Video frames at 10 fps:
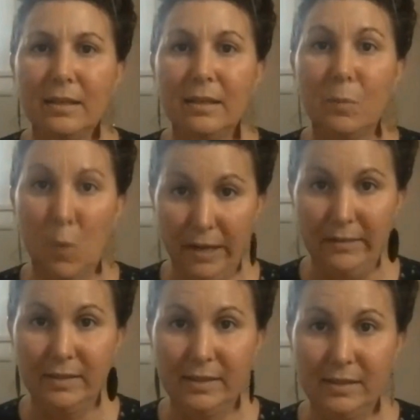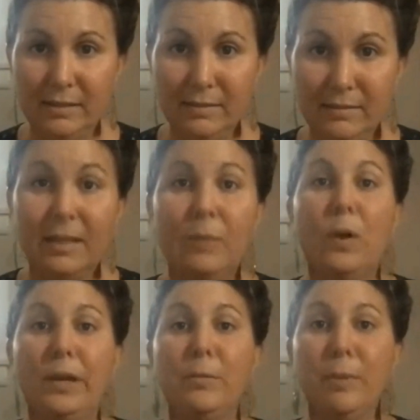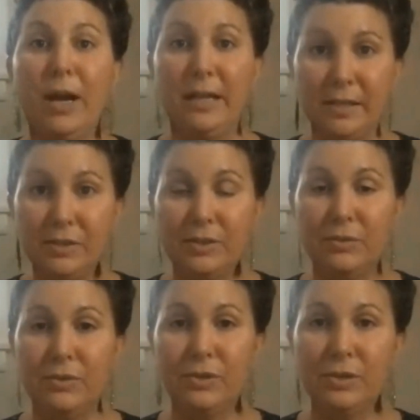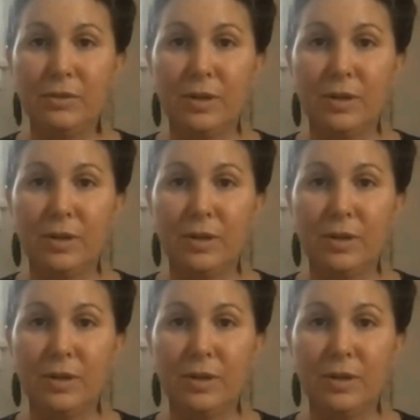once than what your body is used to.